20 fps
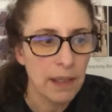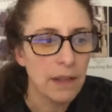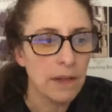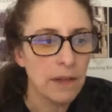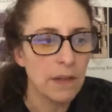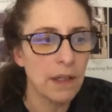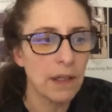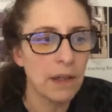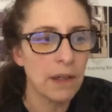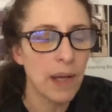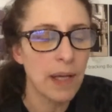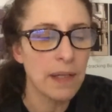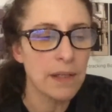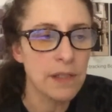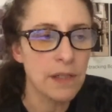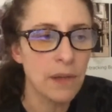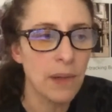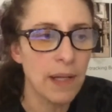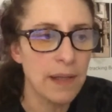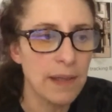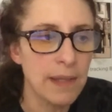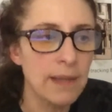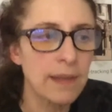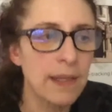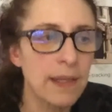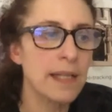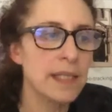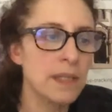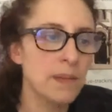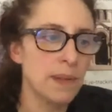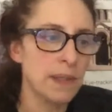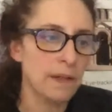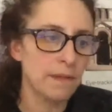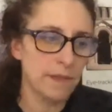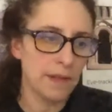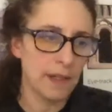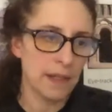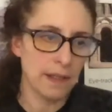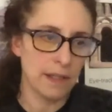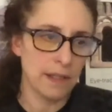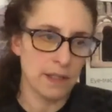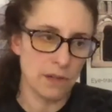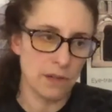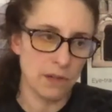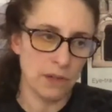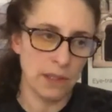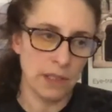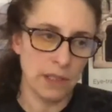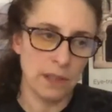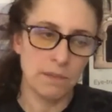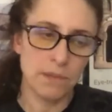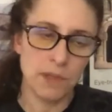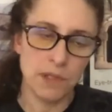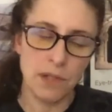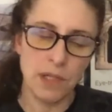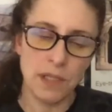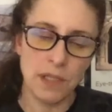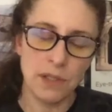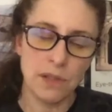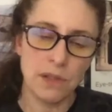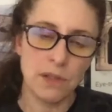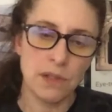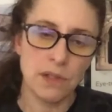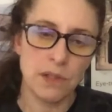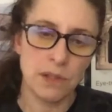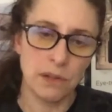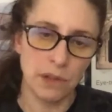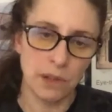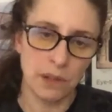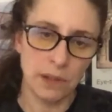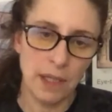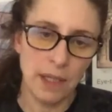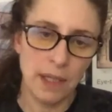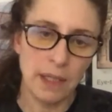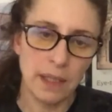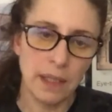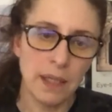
you know and so i think that's what the his early structures look like